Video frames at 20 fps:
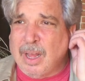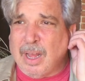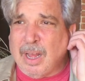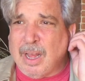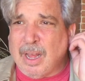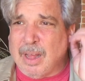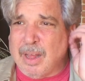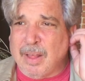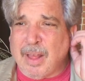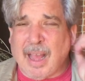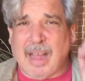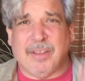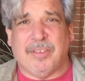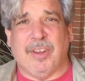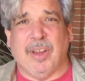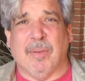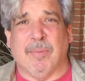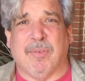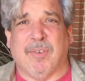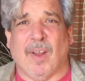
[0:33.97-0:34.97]
Uh, I
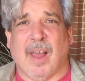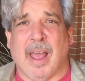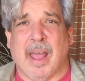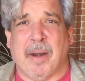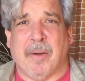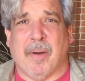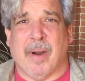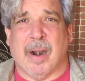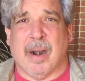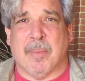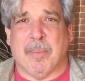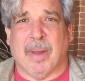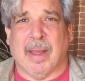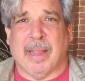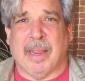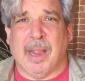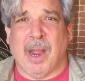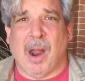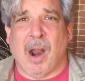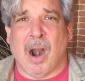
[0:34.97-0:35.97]
see them flying around in
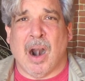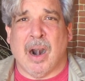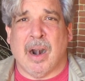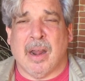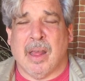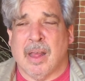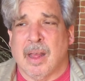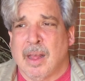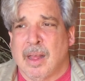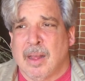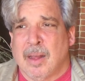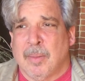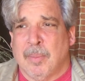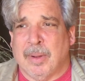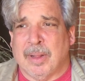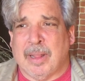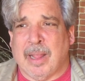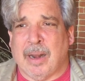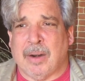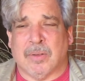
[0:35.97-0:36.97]
my yard,
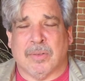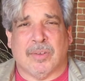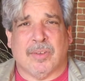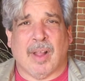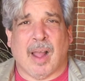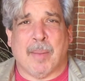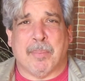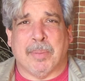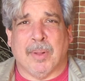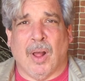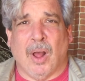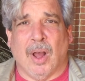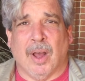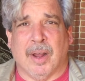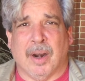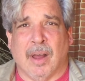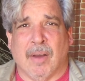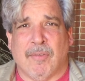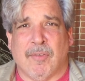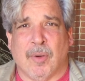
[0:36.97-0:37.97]
but they don't stop
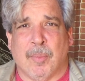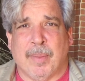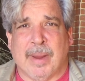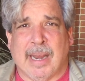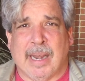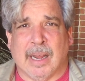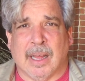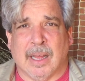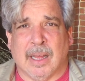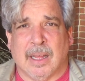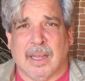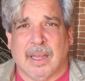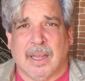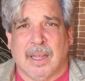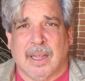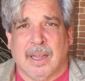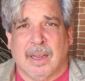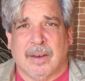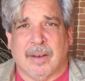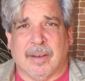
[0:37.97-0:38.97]
long enough for me to,
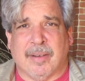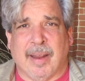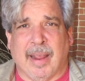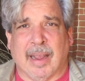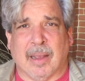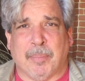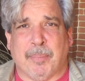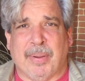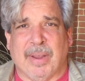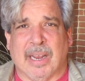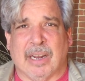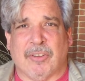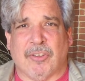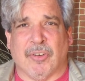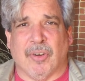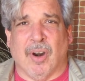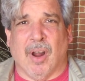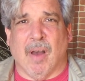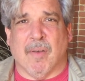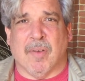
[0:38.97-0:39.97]
to take a
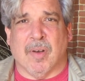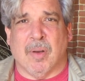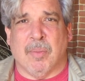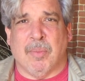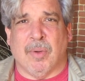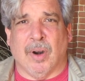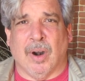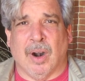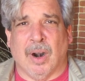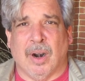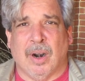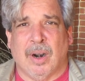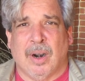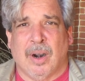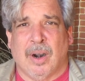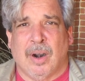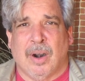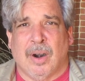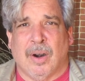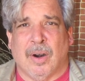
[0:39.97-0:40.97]
picture of them
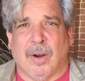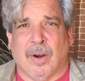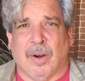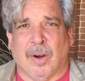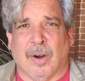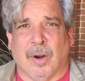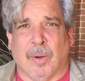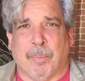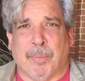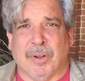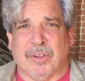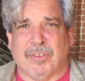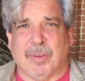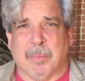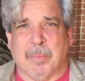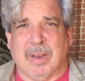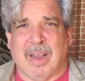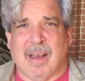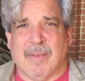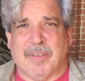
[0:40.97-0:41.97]
or, or, or put
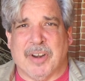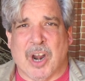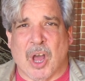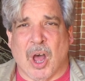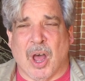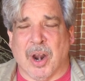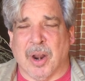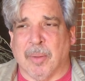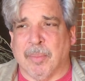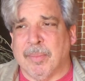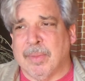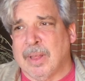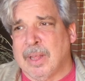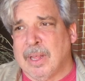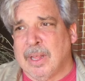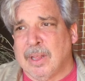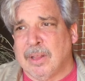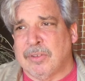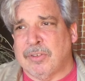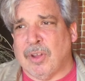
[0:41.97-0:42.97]
some loving on them.
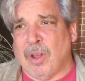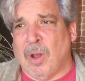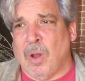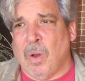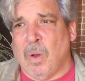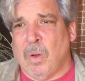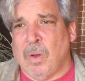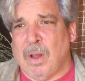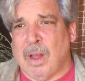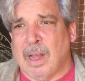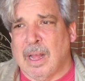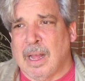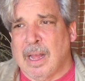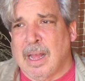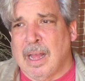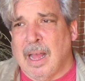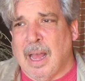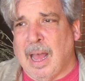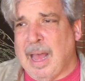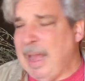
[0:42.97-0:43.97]
So
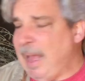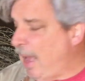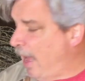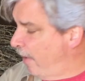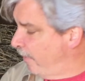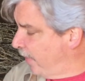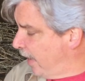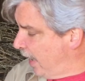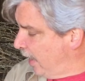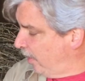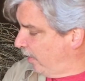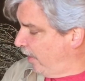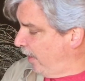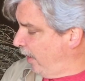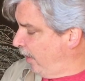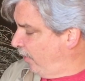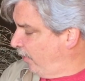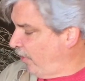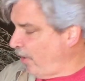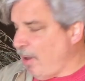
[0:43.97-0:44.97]
I, have got
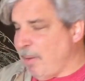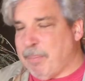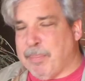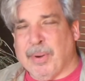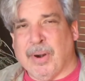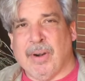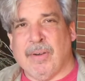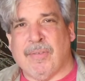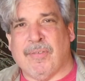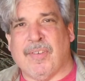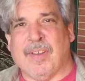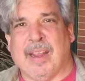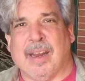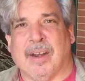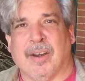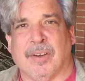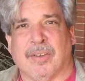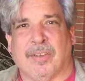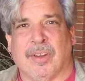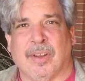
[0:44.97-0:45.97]
these uh, bird
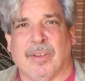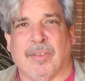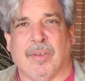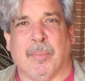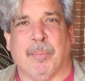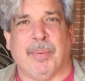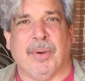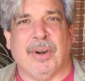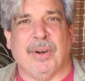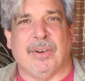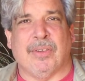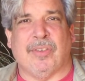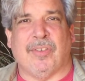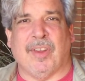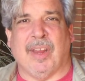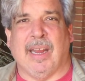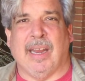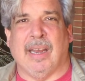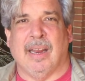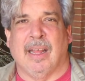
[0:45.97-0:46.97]
feeders and some bird
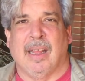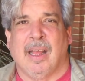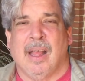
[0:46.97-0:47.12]
seed.